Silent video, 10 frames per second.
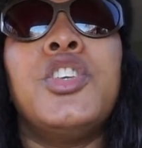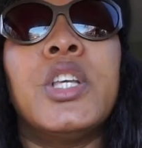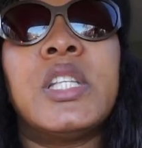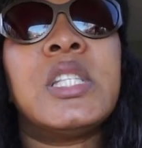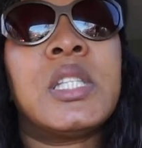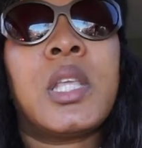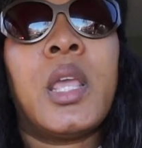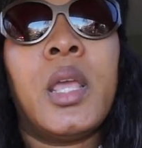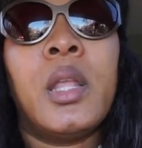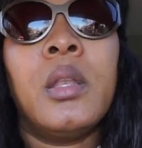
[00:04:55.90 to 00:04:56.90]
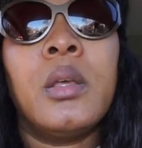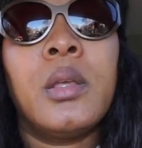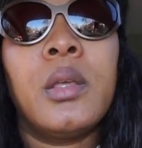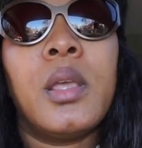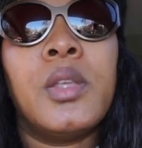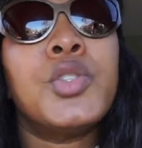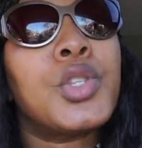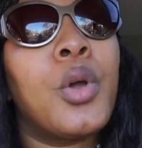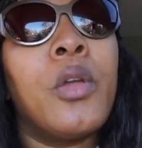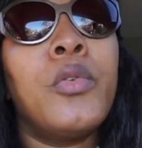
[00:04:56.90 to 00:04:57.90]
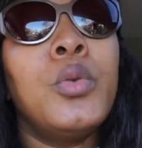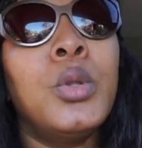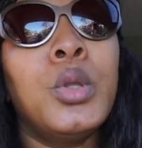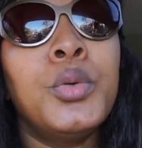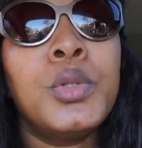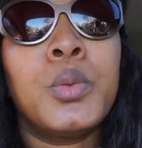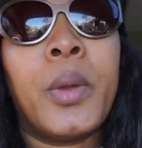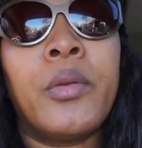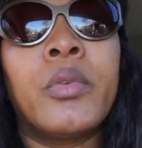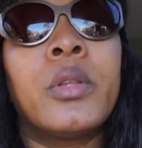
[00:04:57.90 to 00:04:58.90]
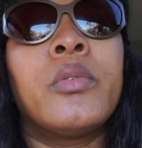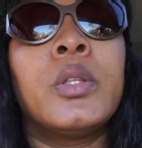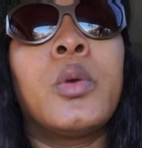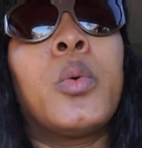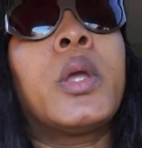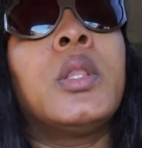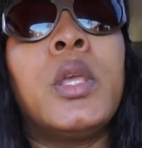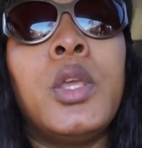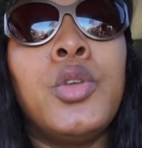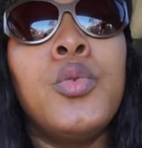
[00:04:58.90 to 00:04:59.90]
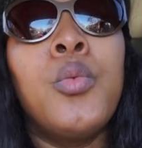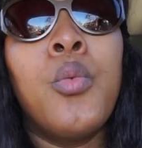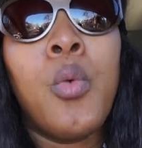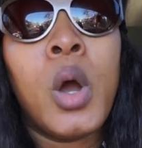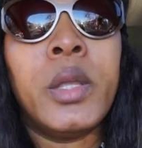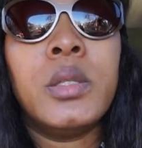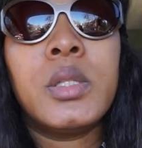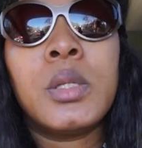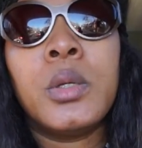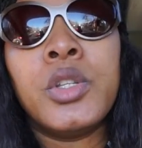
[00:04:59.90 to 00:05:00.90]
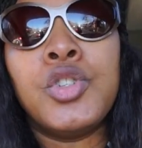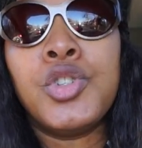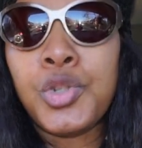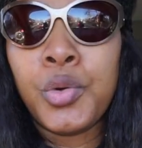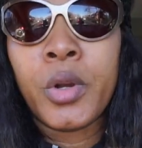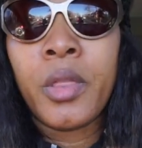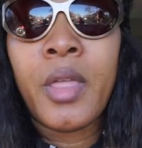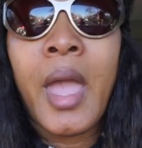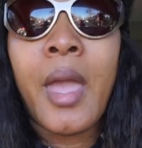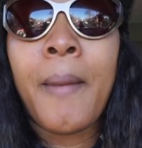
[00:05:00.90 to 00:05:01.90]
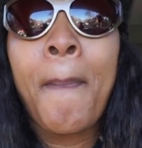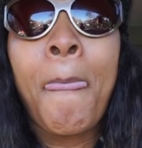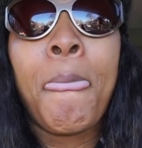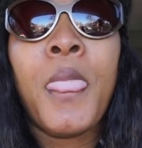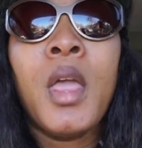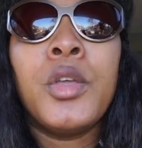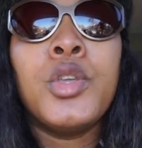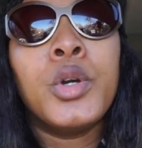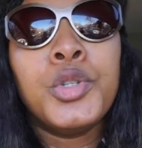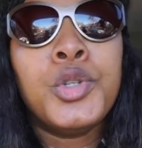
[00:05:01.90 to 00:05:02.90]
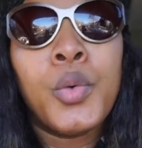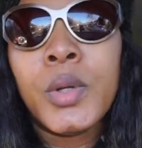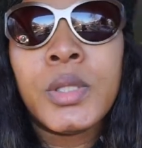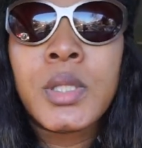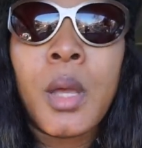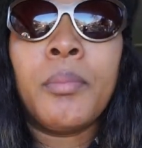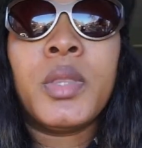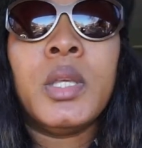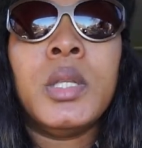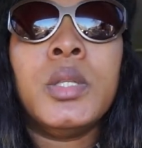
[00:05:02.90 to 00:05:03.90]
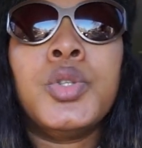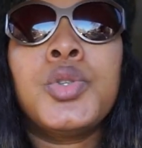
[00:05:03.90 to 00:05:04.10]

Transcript: your skin. And so if you lose weight really, really quickly, you want to ensure that you're doing something